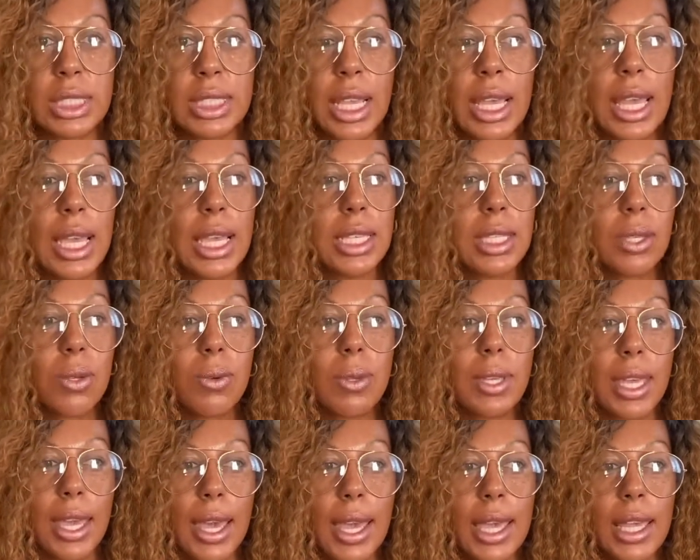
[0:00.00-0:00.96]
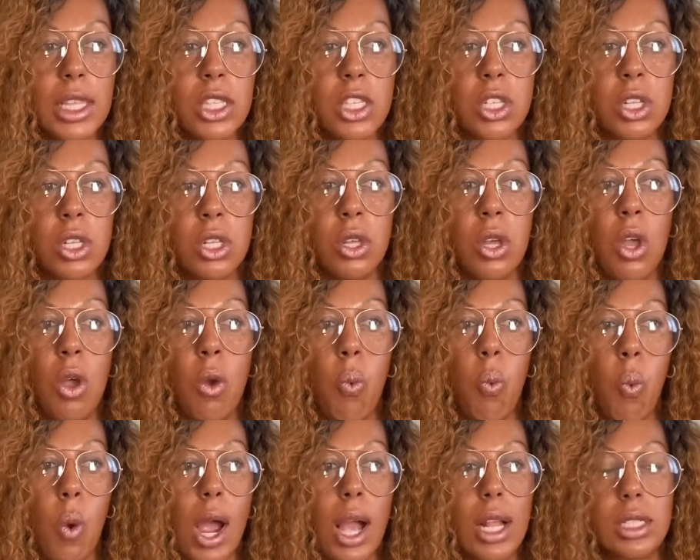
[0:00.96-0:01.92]
it's okay to
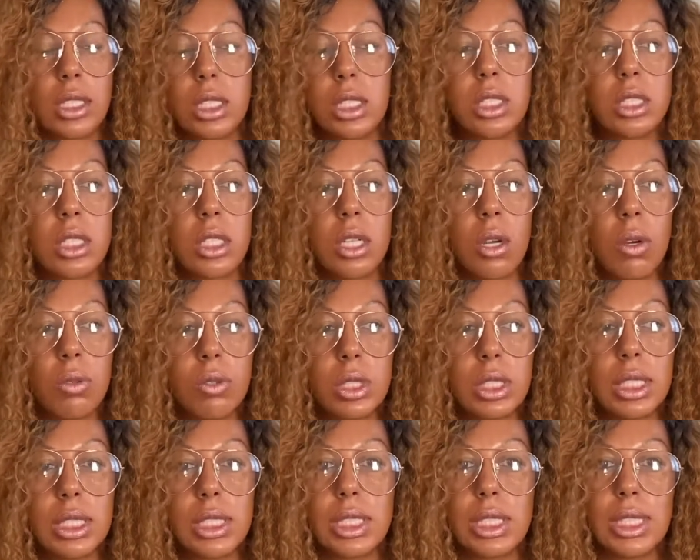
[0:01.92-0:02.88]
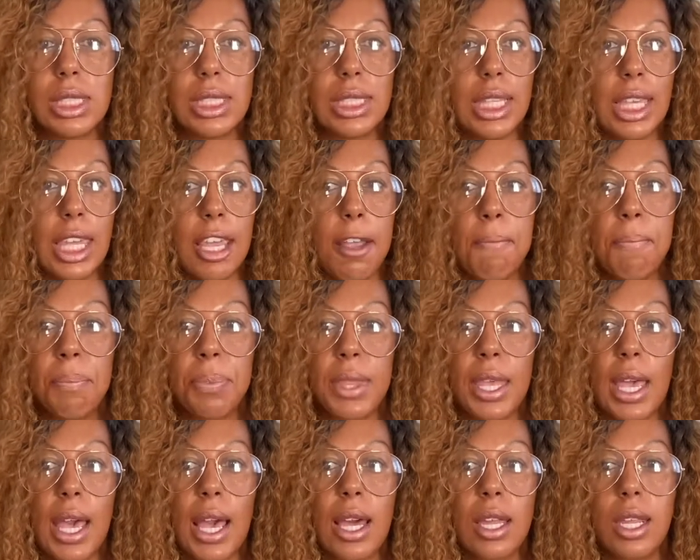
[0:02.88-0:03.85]
watch other coaches to see
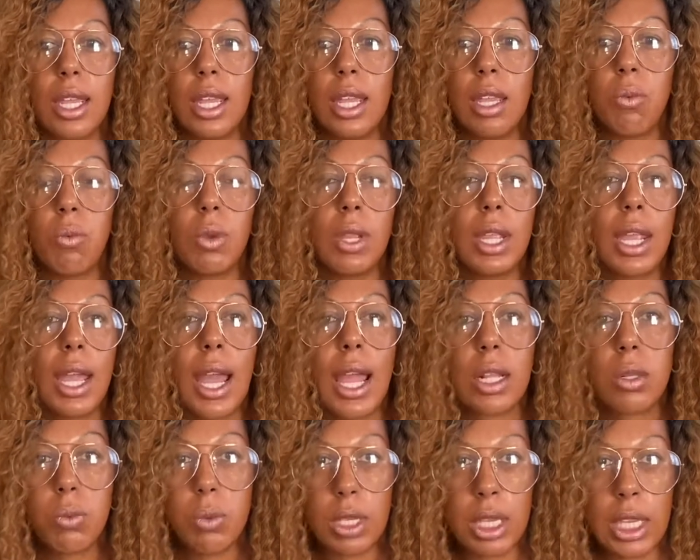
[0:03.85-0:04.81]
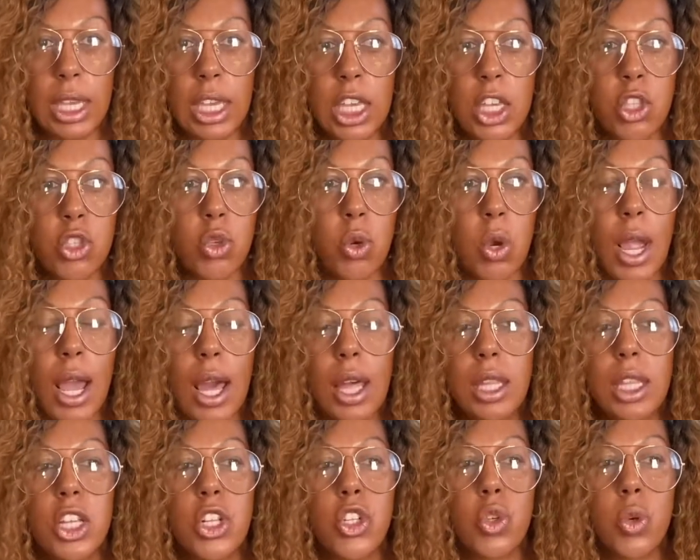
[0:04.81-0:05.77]
how they react with kids or how they
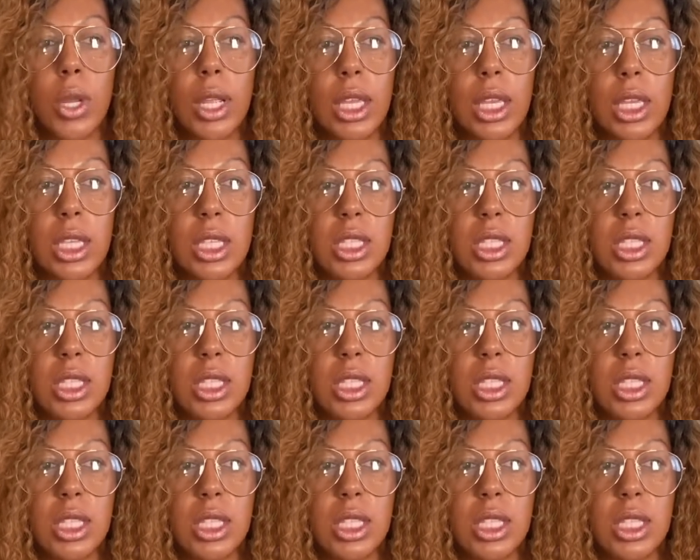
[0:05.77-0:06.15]
train kids.